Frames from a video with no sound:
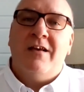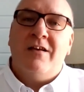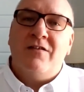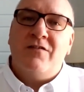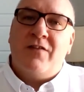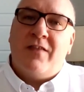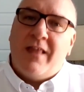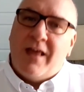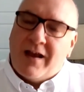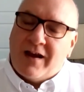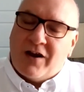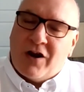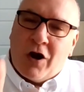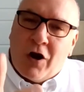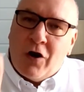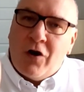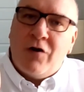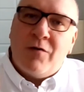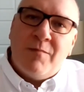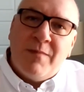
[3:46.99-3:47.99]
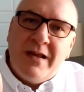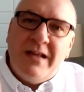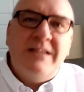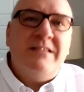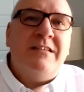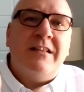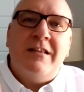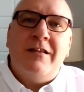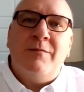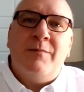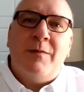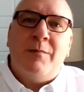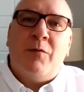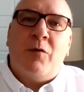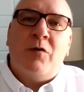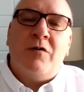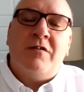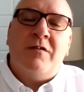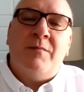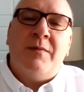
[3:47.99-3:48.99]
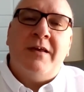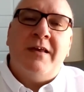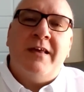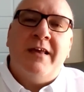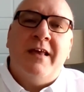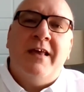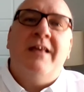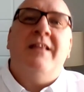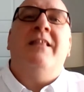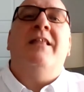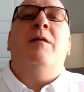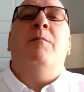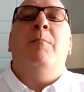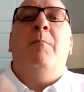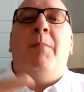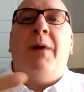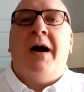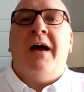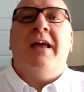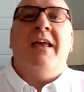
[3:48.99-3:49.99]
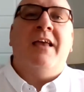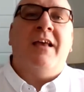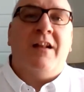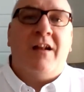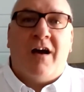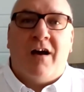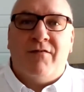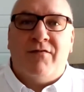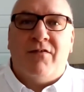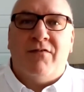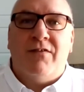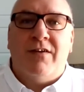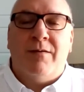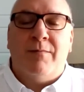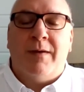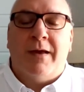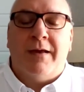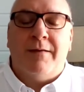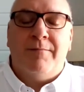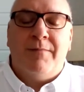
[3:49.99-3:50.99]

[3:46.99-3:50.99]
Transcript: So that card means a little bit more to me than buying it off of eBay.